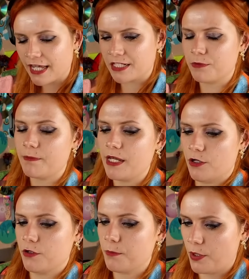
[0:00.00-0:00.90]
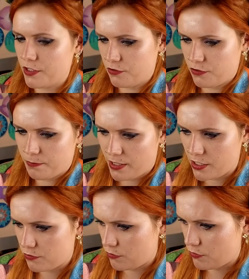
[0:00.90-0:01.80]
guess would be compress the
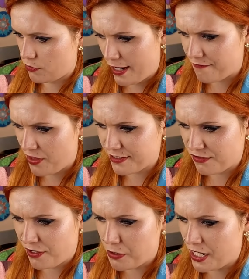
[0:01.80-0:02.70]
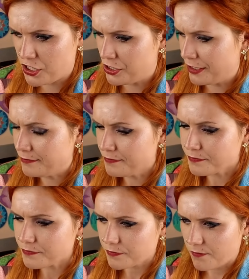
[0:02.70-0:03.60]
space or have that as a foundation
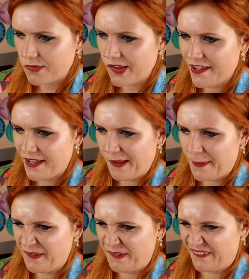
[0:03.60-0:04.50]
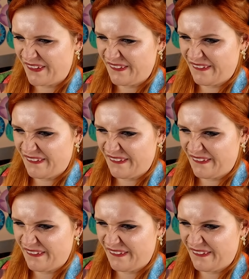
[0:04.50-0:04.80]
and then just